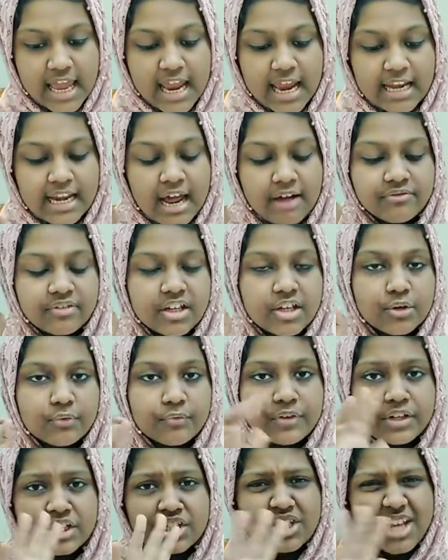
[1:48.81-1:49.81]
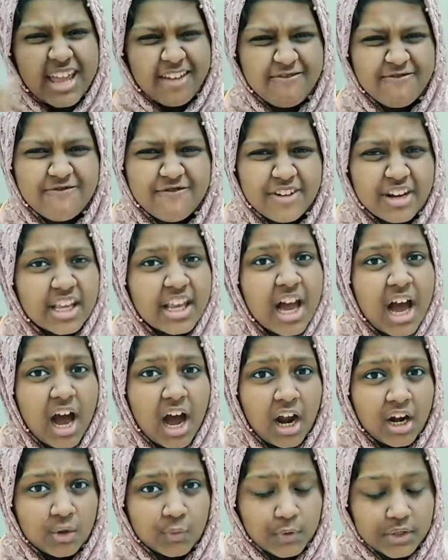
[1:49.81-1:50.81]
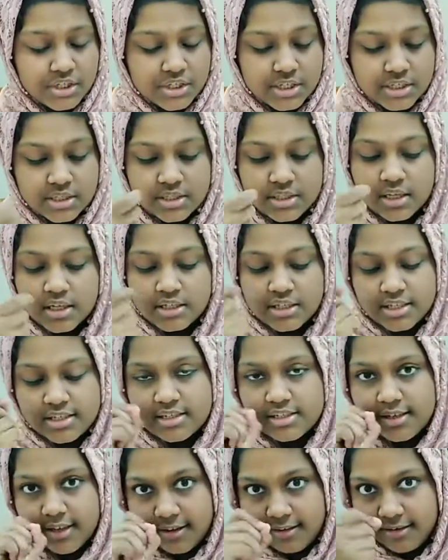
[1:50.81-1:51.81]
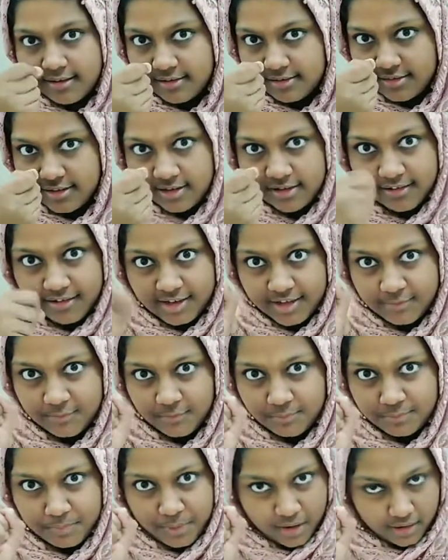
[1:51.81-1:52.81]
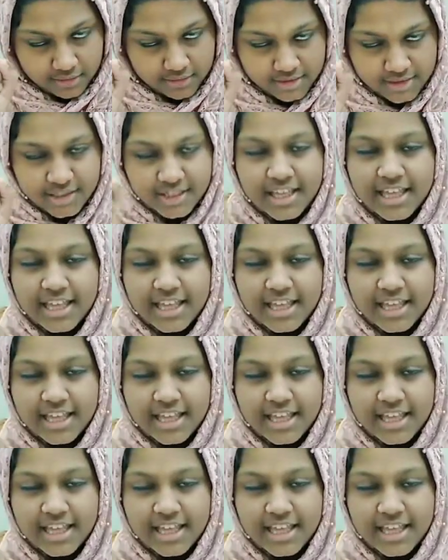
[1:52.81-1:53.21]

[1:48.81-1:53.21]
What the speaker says: and after you finish every hard questions, just tick the green part,